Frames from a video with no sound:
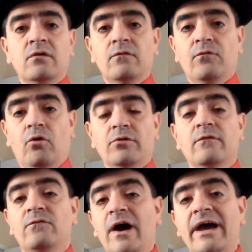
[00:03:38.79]
for the
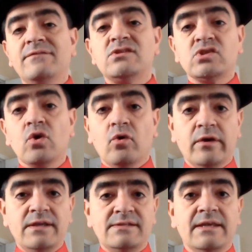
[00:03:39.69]
five
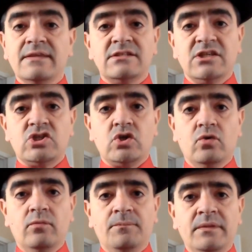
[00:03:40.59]
stories in this
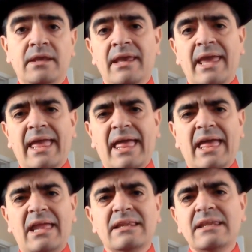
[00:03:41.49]
issue,
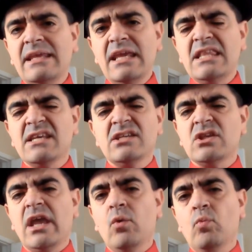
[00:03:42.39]
and he does
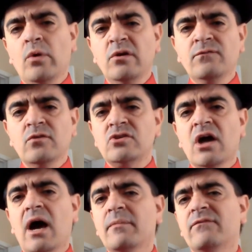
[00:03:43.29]
a wonderful
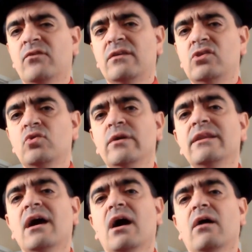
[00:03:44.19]
job of
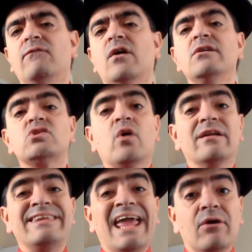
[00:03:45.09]
doing a very
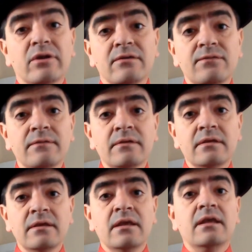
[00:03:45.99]
strong narrative.
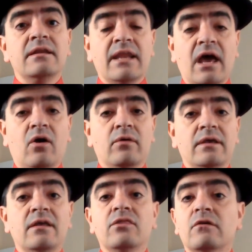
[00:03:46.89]
Now,
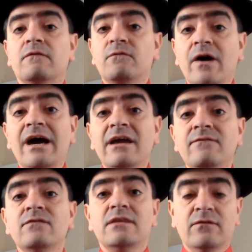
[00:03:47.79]
there are
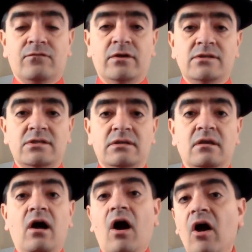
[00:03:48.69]
five different
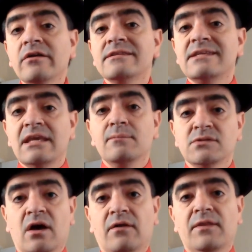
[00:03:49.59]
art teams
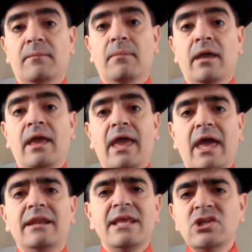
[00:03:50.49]
on them,
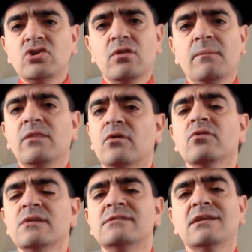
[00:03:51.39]
and each of them in their
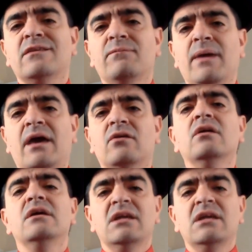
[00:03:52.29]
own distinctive manner